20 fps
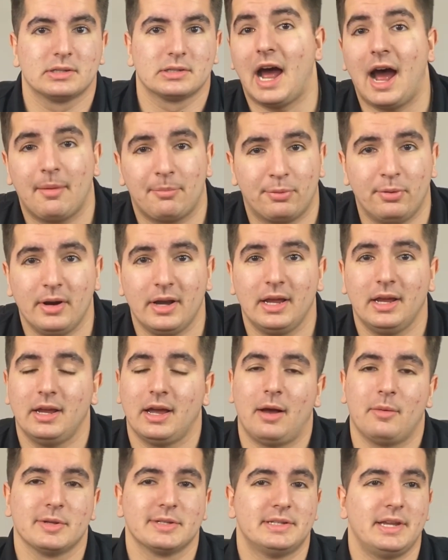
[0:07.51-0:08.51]
Not pretty.
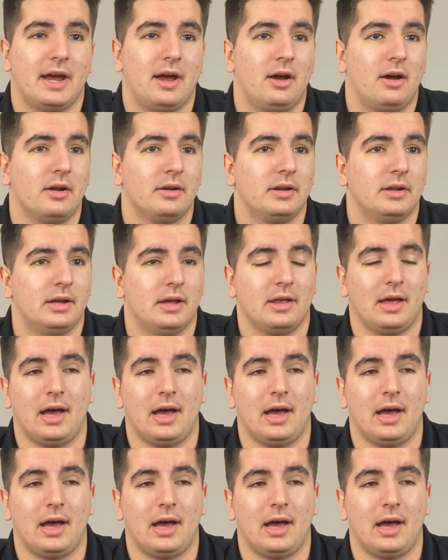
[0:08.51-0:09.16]
I was down,